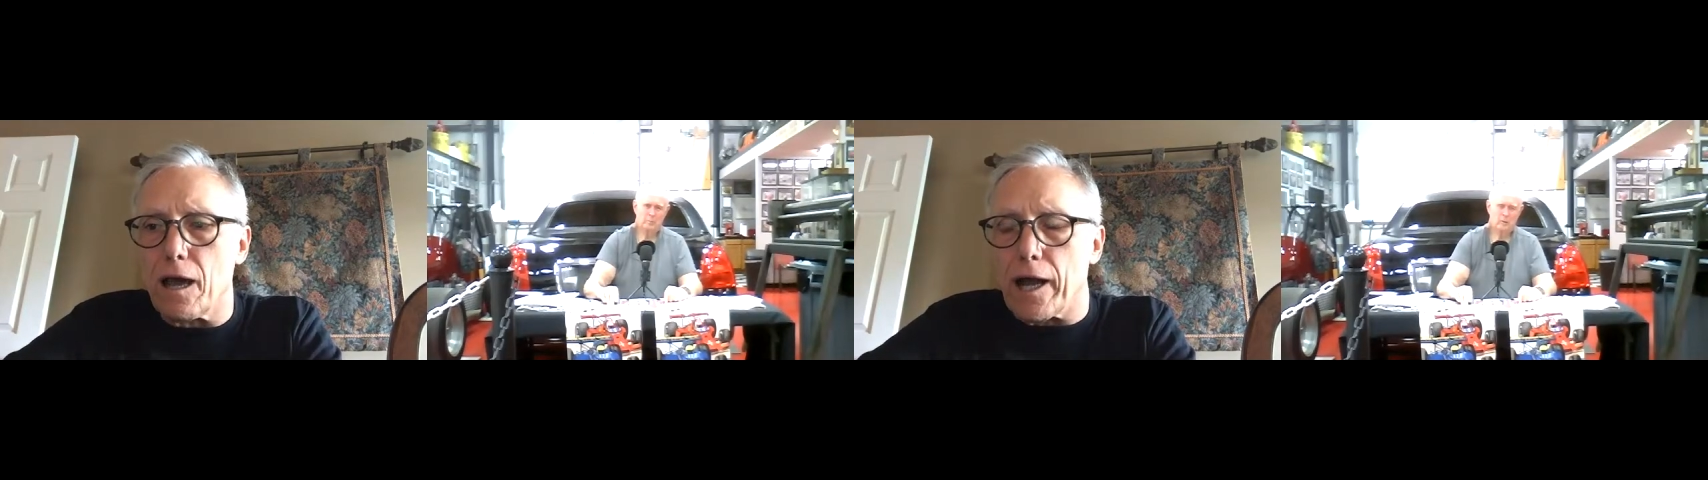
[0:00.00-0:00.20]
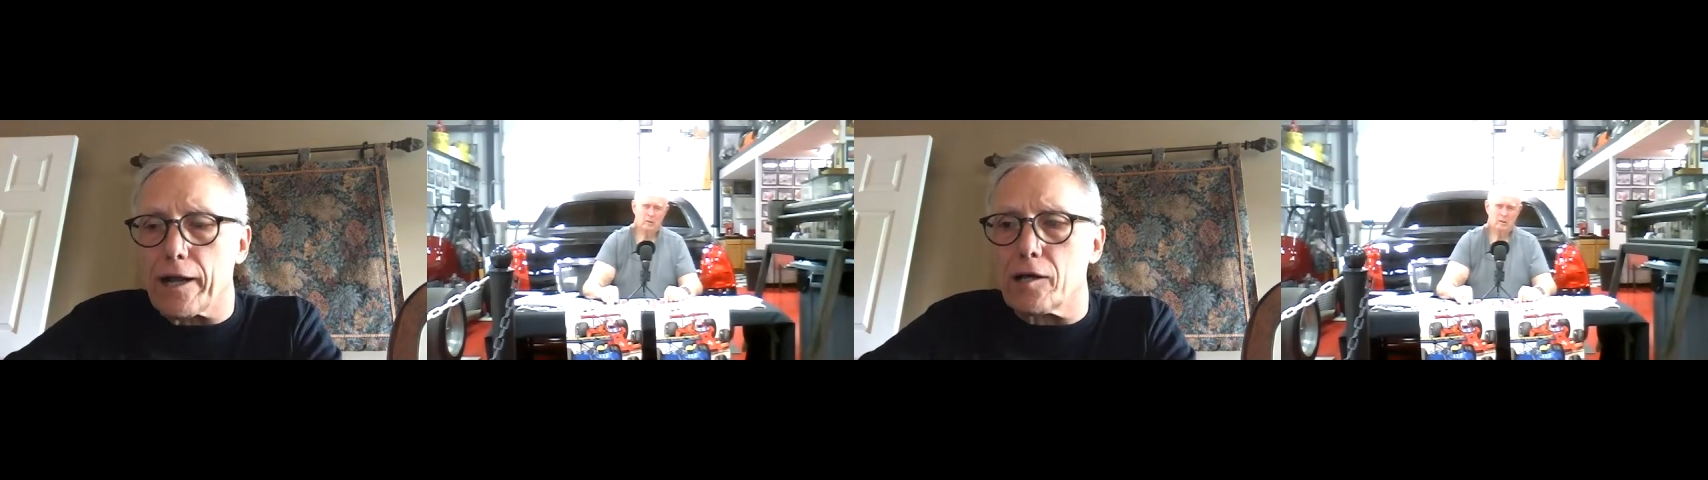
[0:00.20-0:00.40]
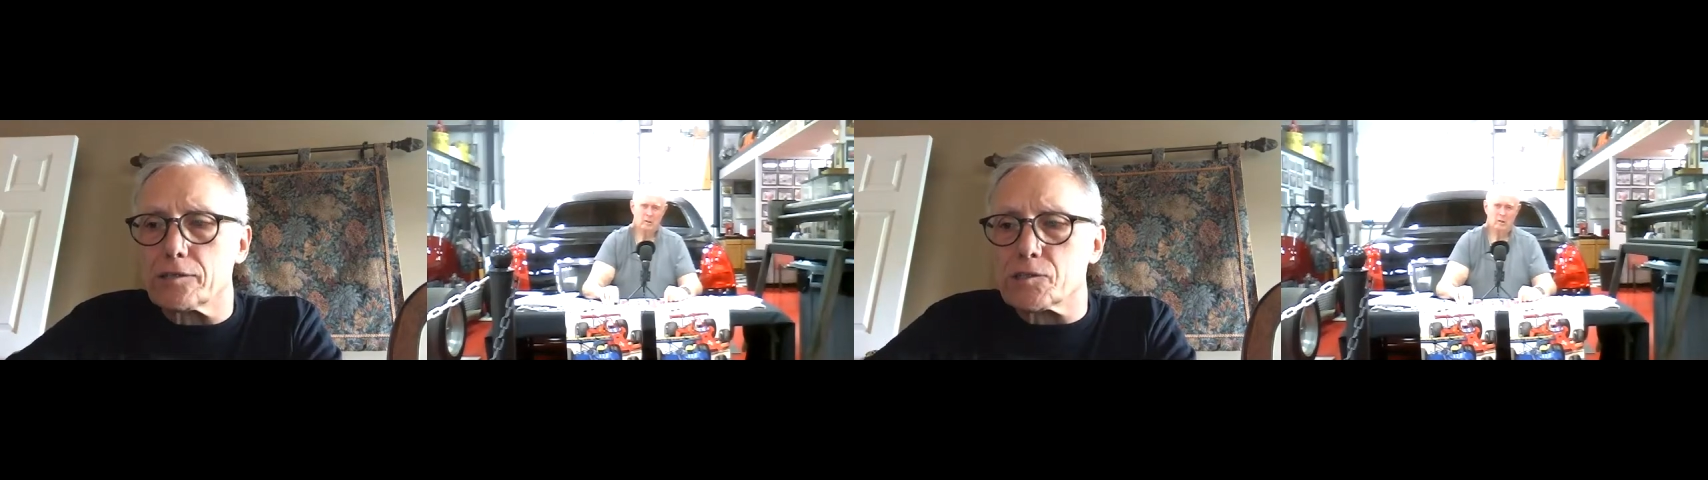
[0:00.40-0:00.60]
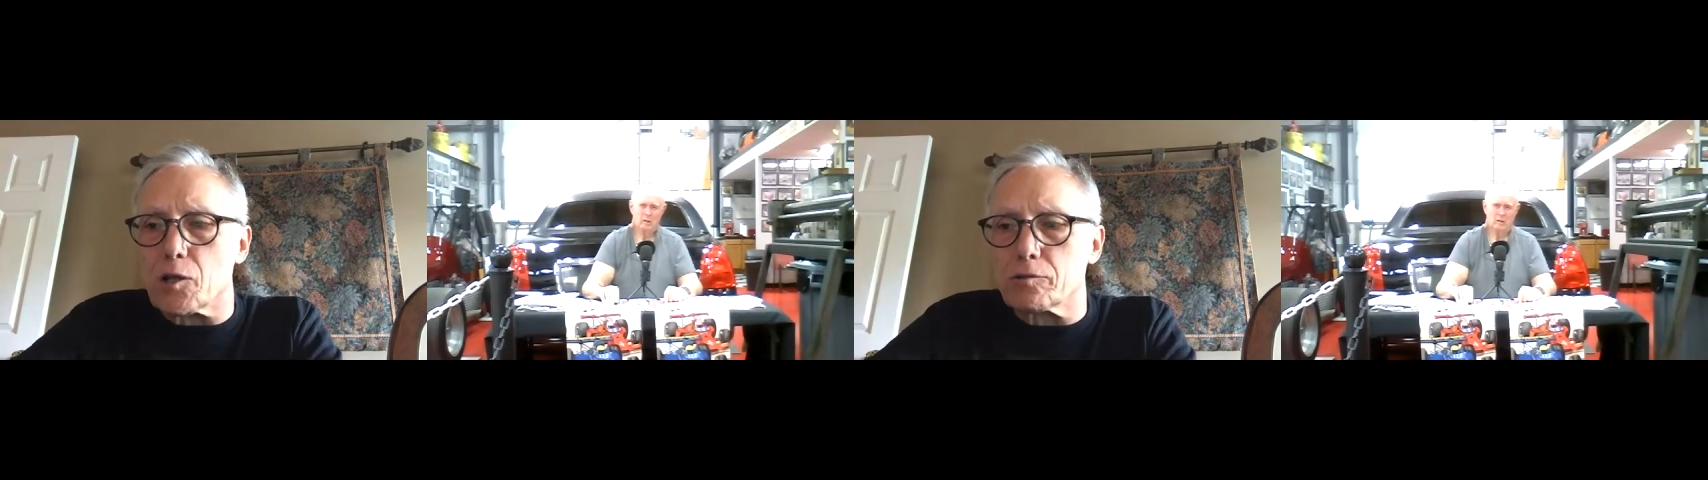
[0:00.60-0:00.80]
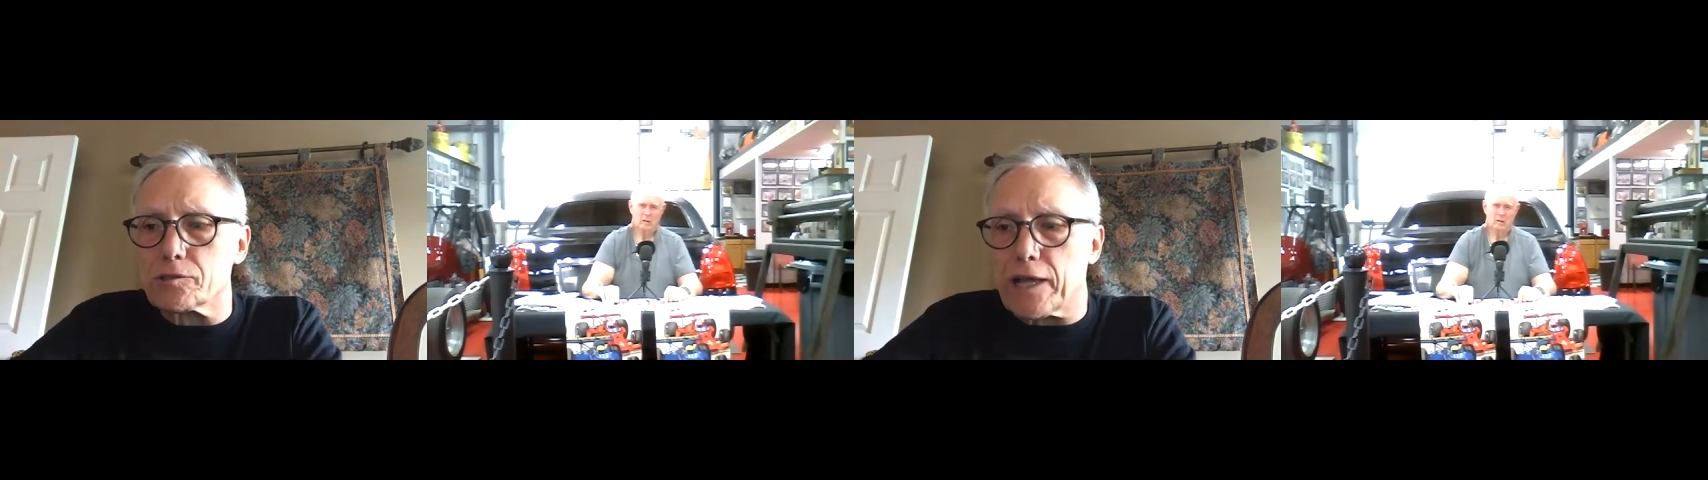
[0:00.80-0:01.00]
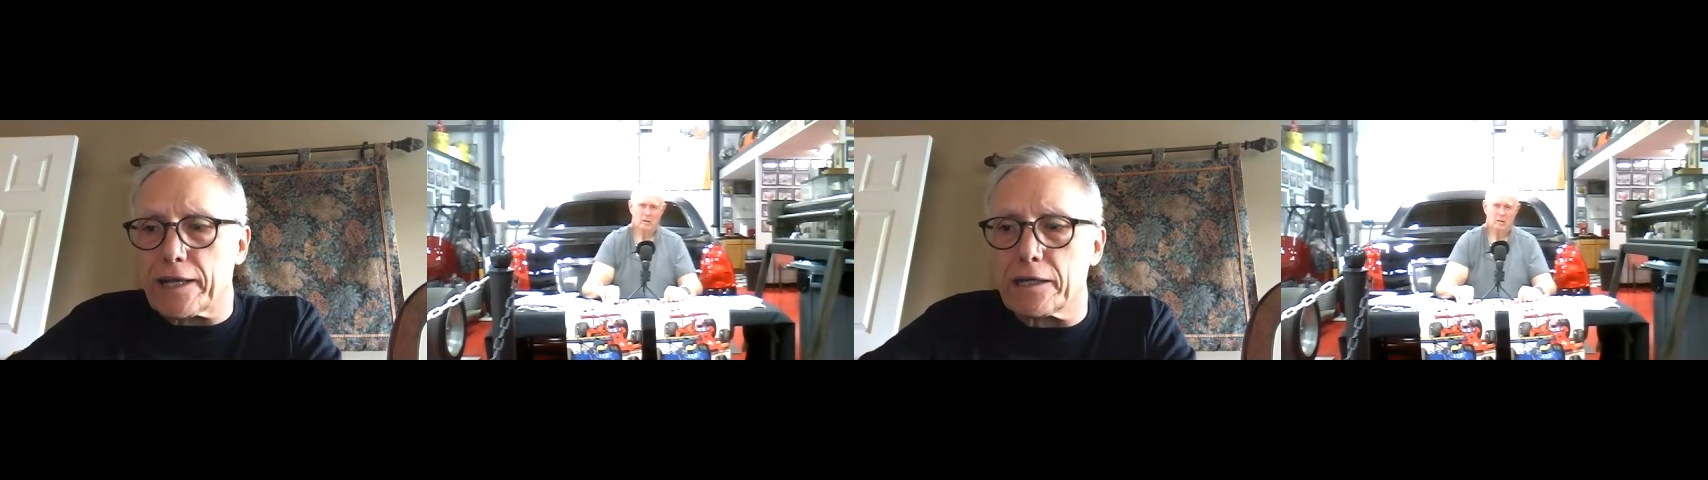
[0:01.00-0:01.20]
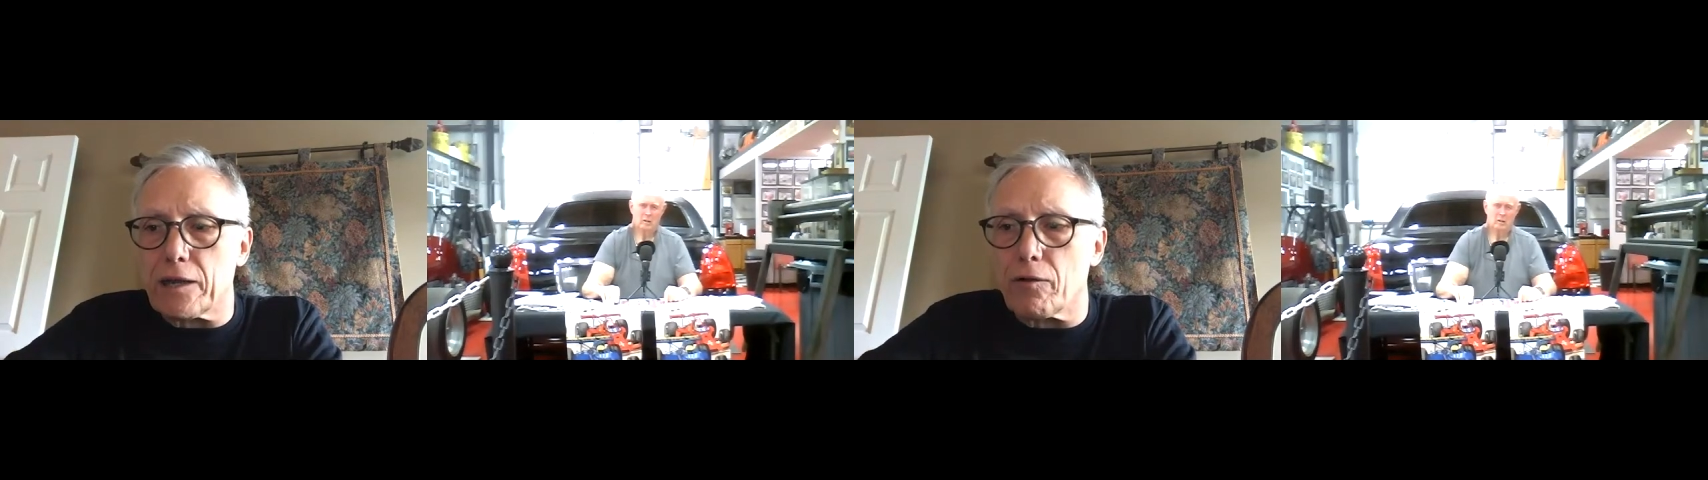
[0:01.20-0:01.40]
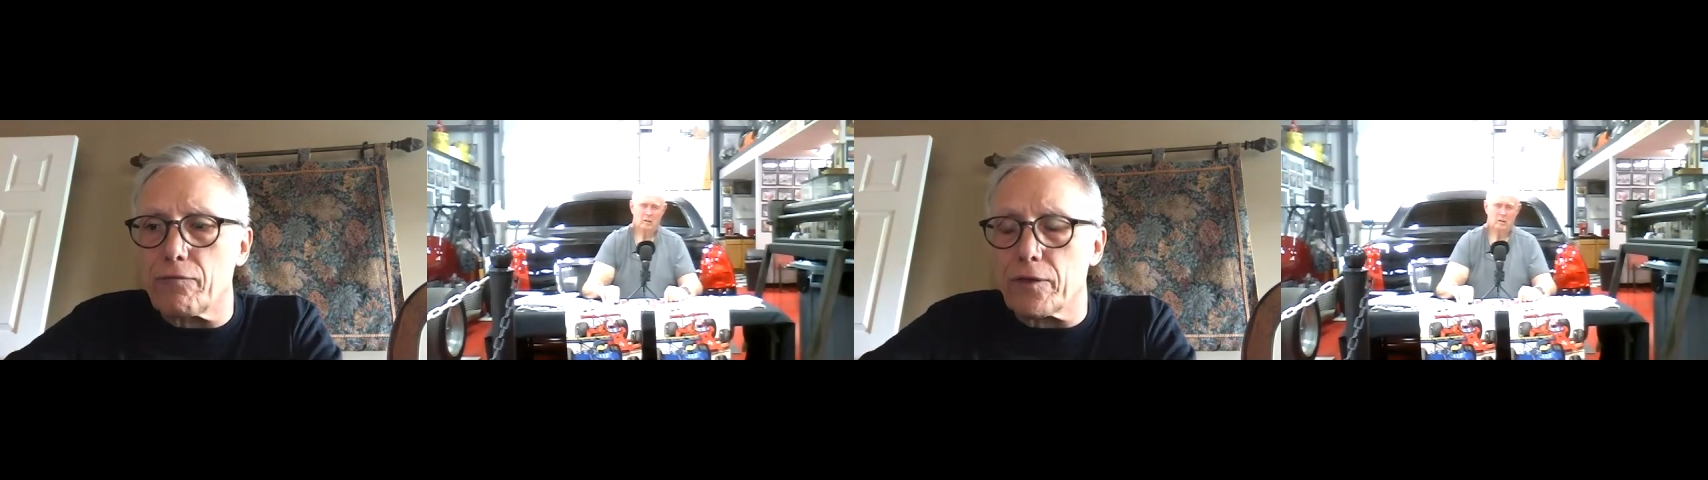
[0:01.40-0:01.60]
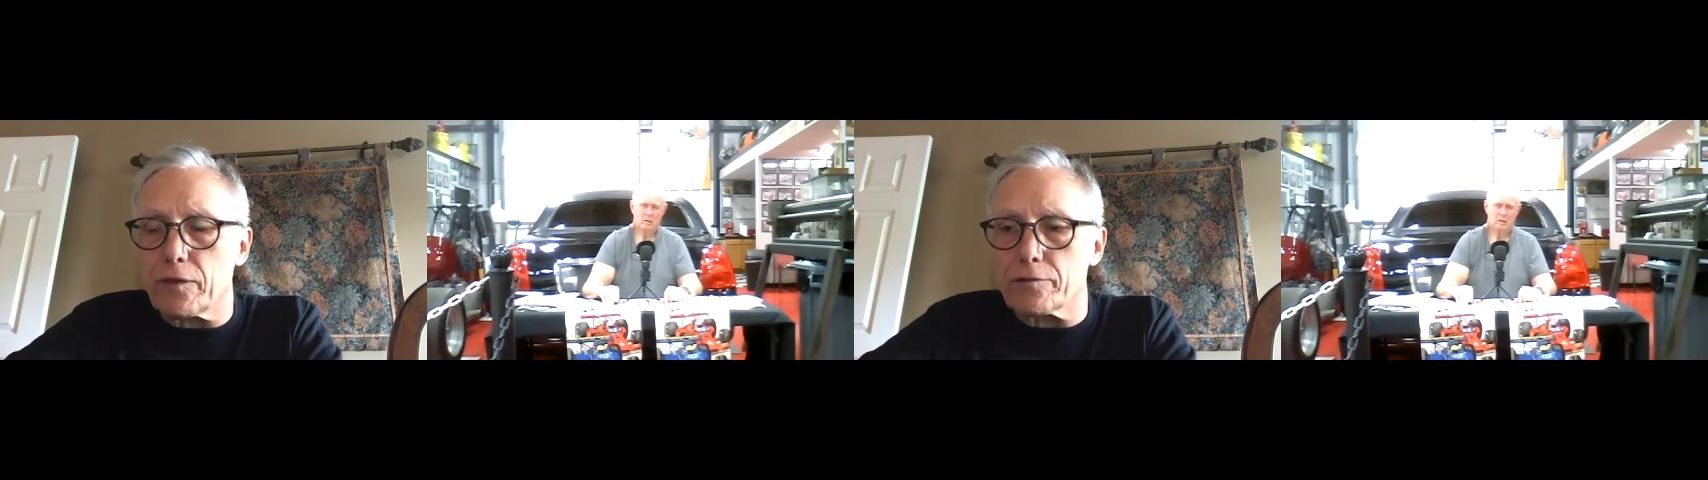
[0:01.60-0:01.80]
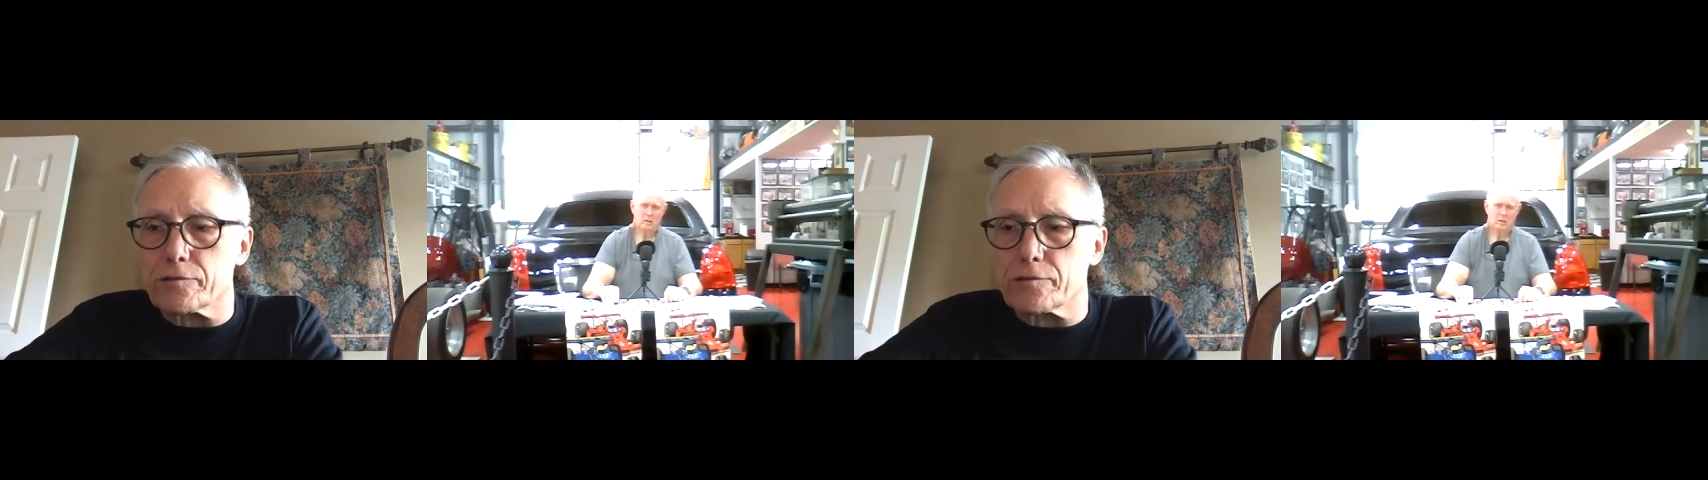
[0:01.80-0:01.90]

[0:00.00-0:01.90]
I also, secondary figures